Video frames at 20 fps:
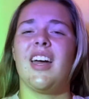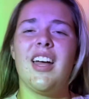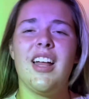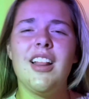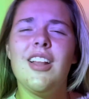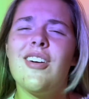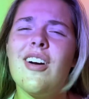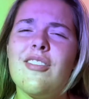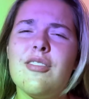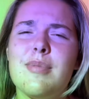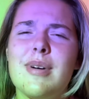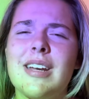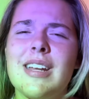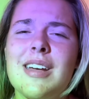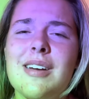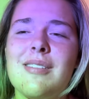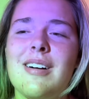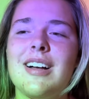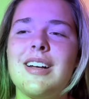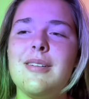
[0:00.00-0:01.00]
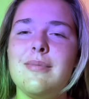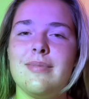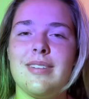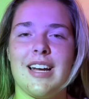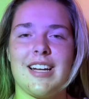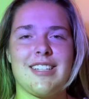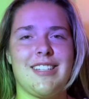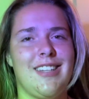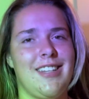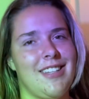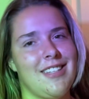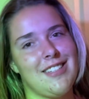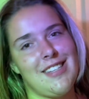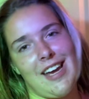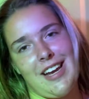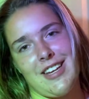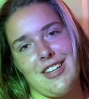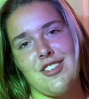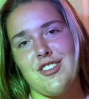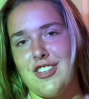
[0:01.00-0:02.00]
Hello everybody, welcome back to the
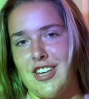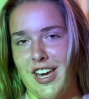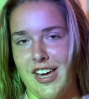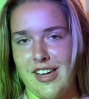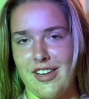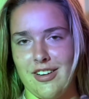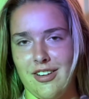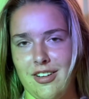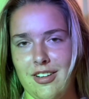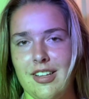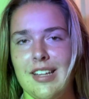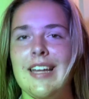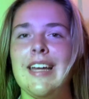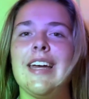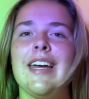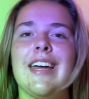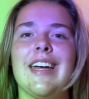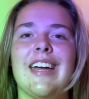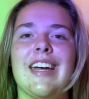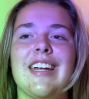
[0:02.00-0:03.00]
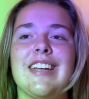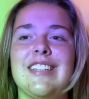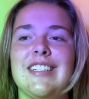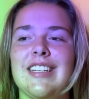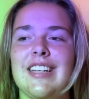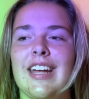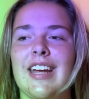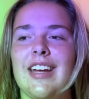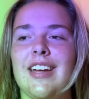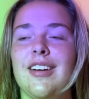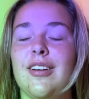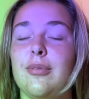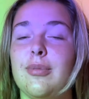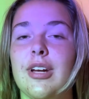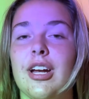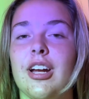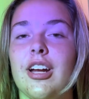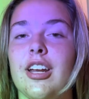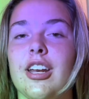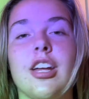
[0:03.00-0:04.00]
second channel, and today we
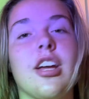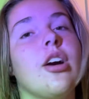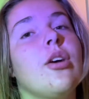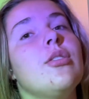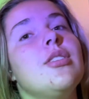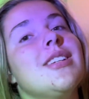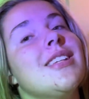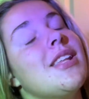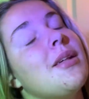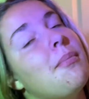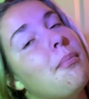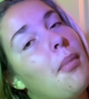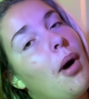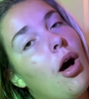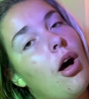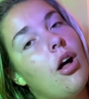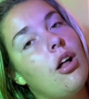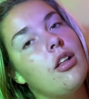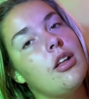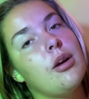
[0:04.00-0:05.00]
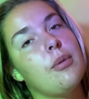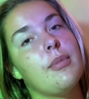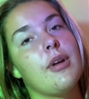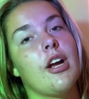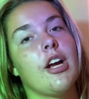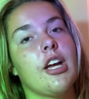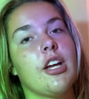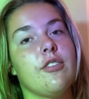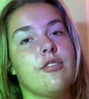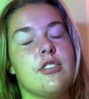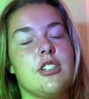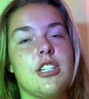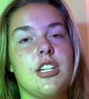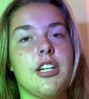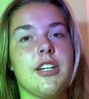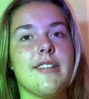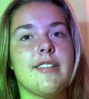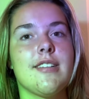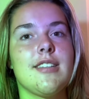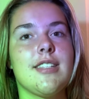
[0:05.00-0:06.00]
are gonna go to the mall and we are gonna
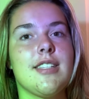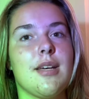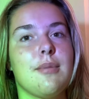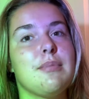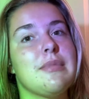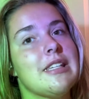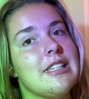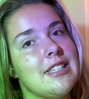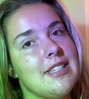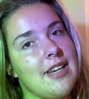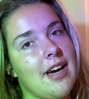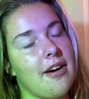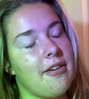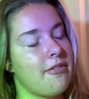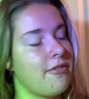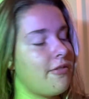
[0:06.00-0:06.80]
return some stuff.